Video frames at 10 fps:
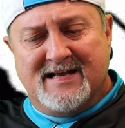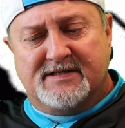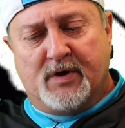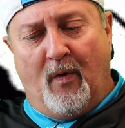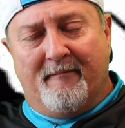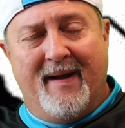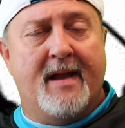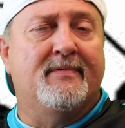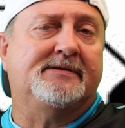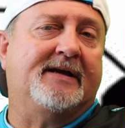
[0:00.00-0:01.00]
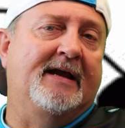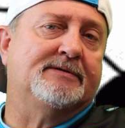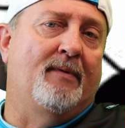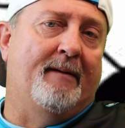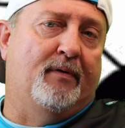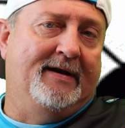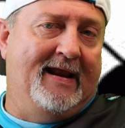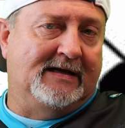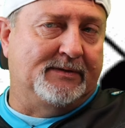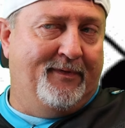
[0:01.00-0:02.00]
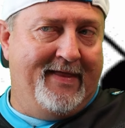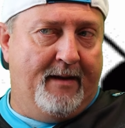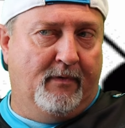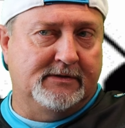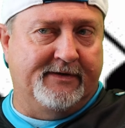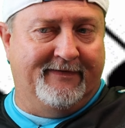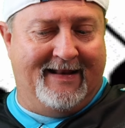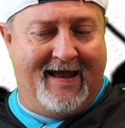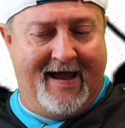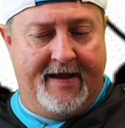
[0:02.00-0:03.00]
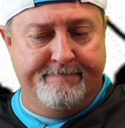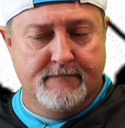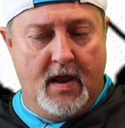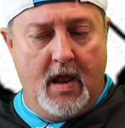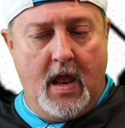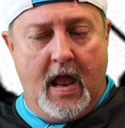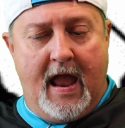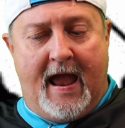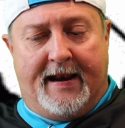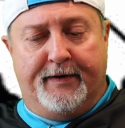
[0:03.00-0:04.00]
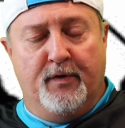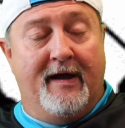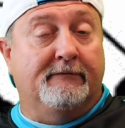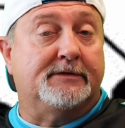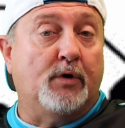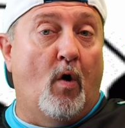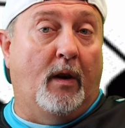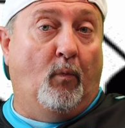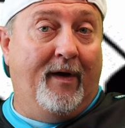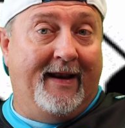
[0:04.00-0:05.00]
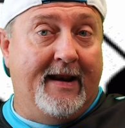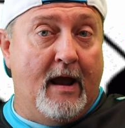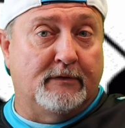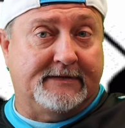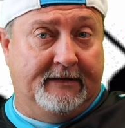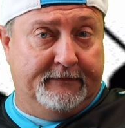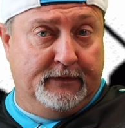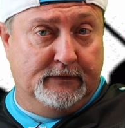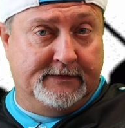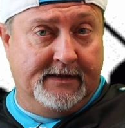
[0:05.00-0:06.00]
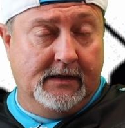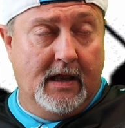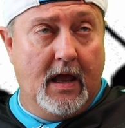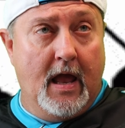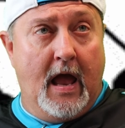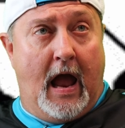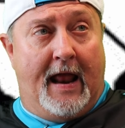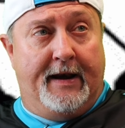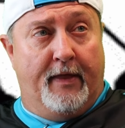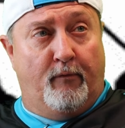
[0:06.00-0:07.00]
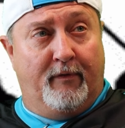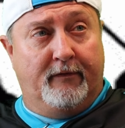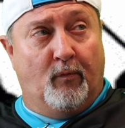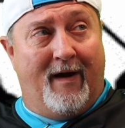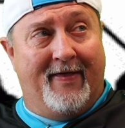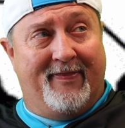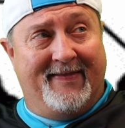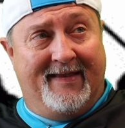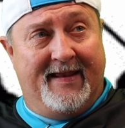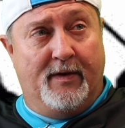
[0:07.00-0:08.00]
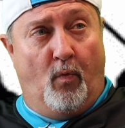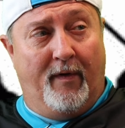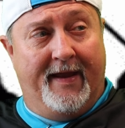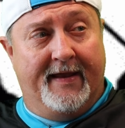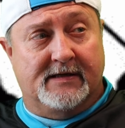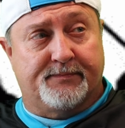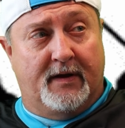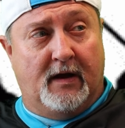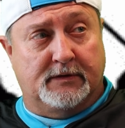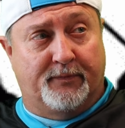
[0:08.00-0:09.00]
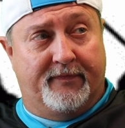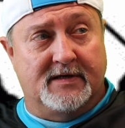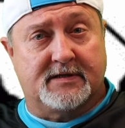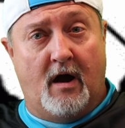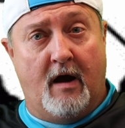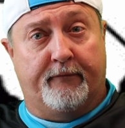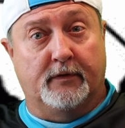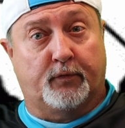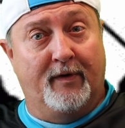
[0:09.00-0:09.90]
So it made me change my prediction with that much of a line. And I do have Charlotte winning now instead of losing. Another reason why I think they need to win is because with this conference